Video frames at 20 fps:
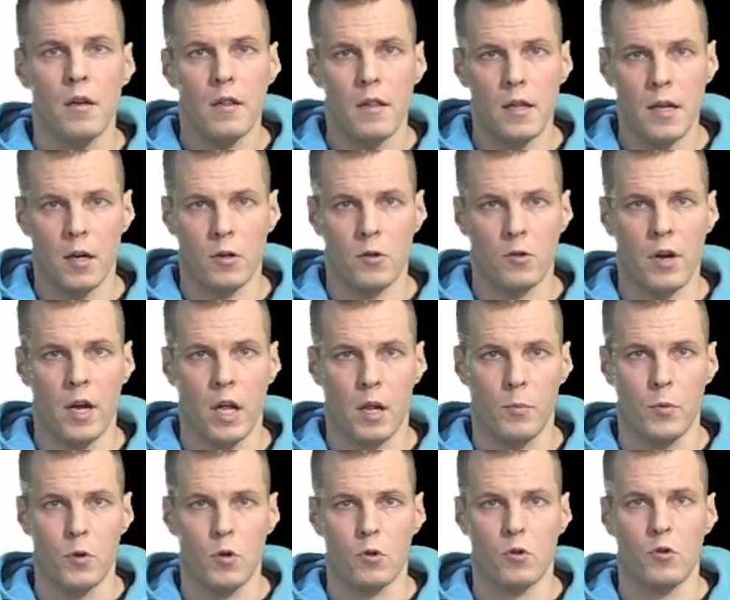there to
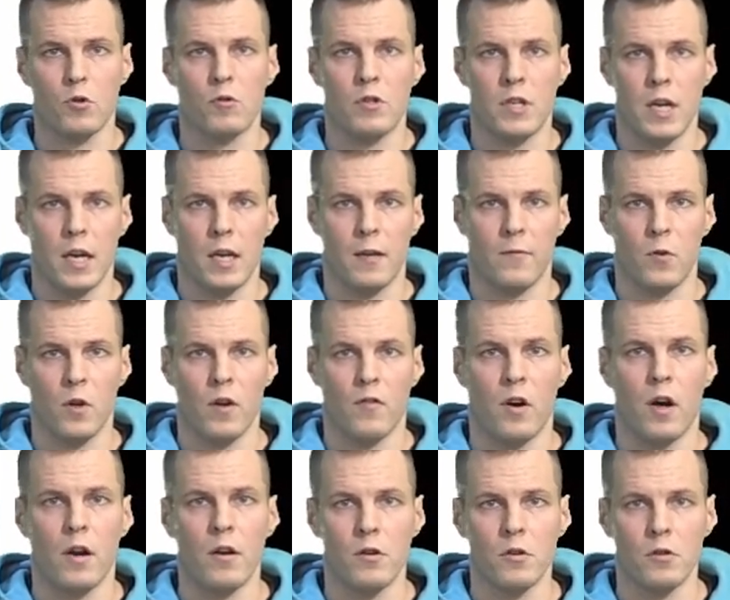help you to check if you have
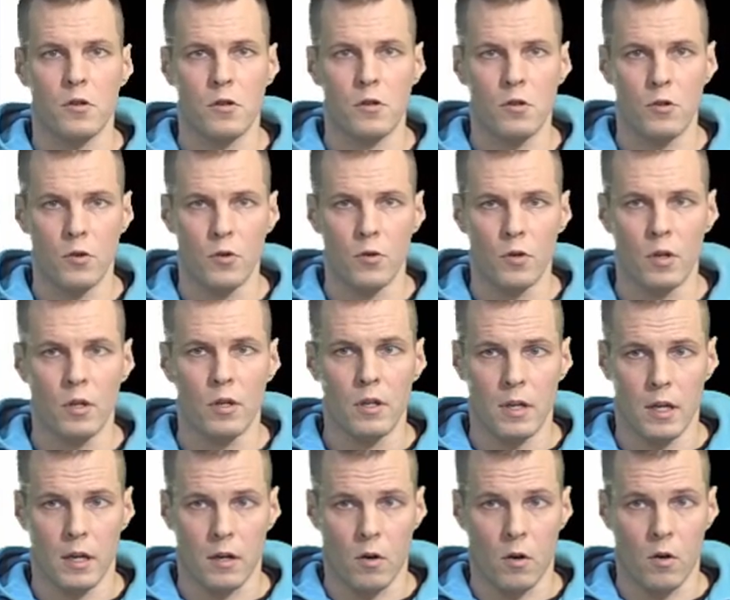understood
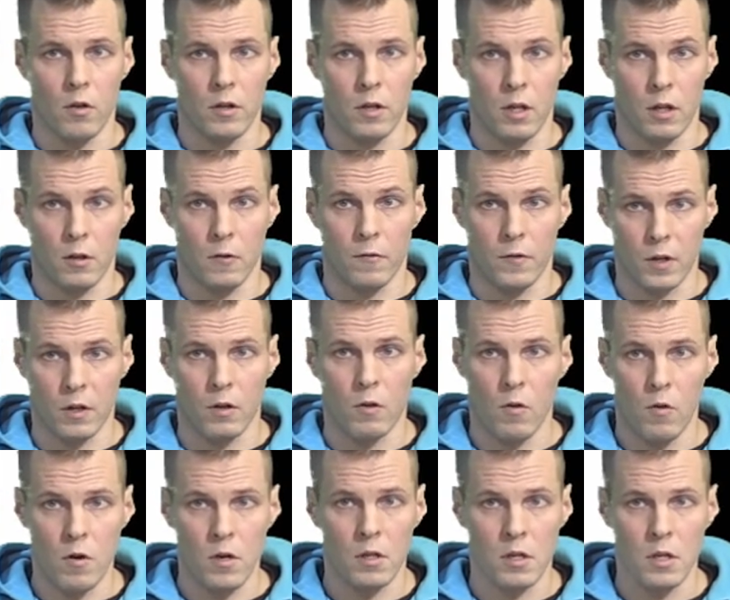the content of the
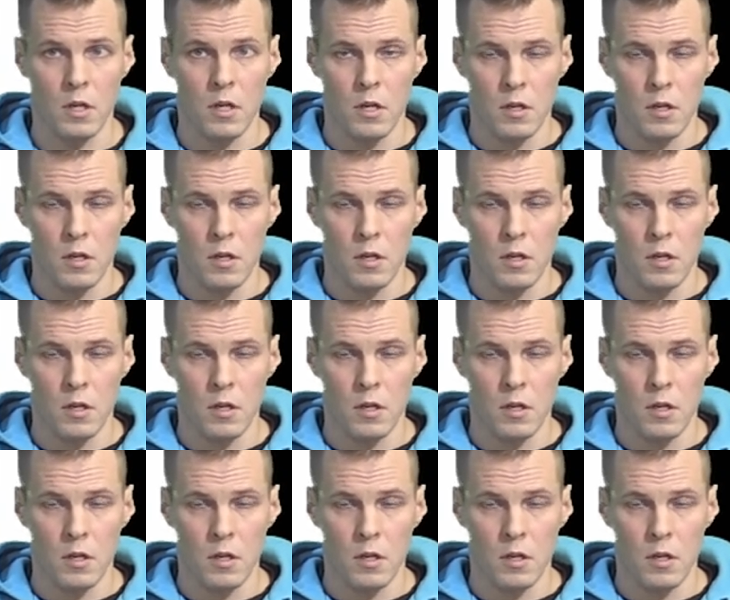course.